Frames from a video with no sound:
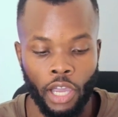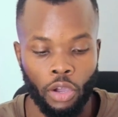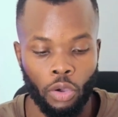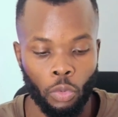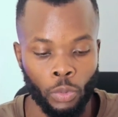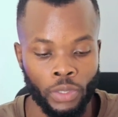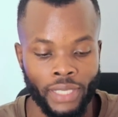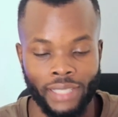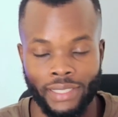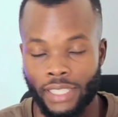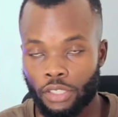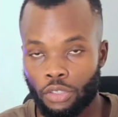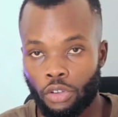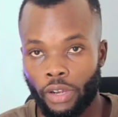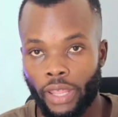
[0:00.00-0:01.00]
which answer
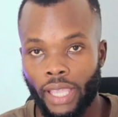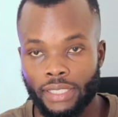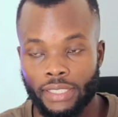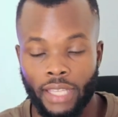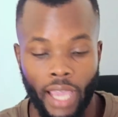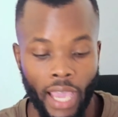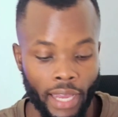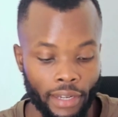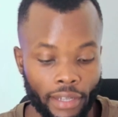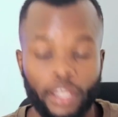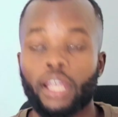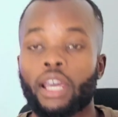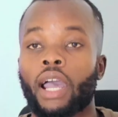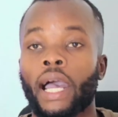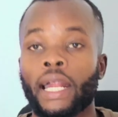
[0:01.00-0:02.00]
is correct and
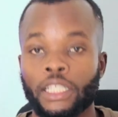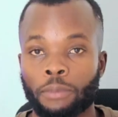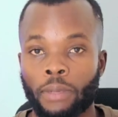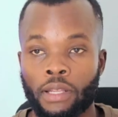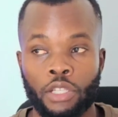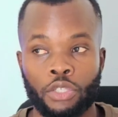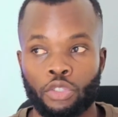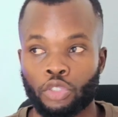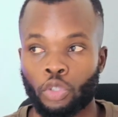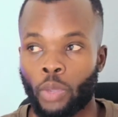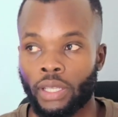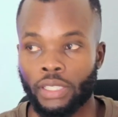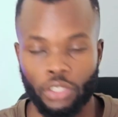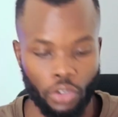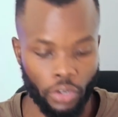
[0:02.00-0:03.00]
an explanation to why
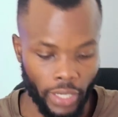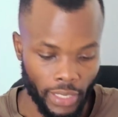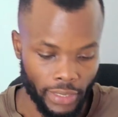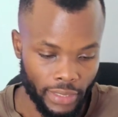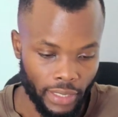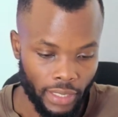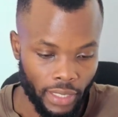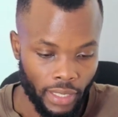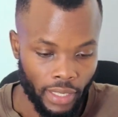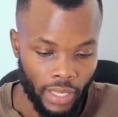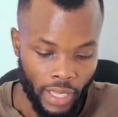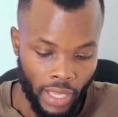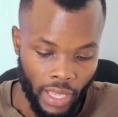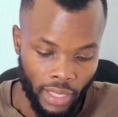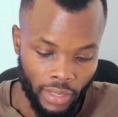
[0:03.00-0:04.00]
it's correct.
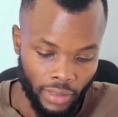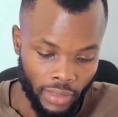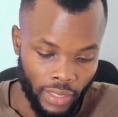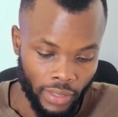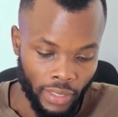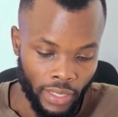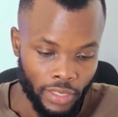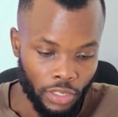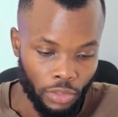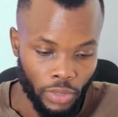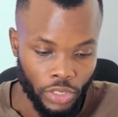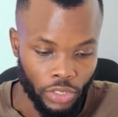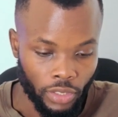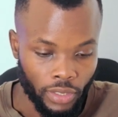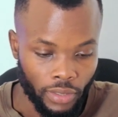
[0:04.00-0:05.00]
Then the next
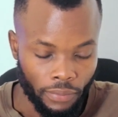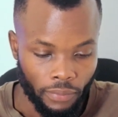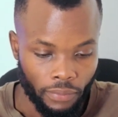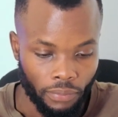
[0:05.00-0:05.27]
question.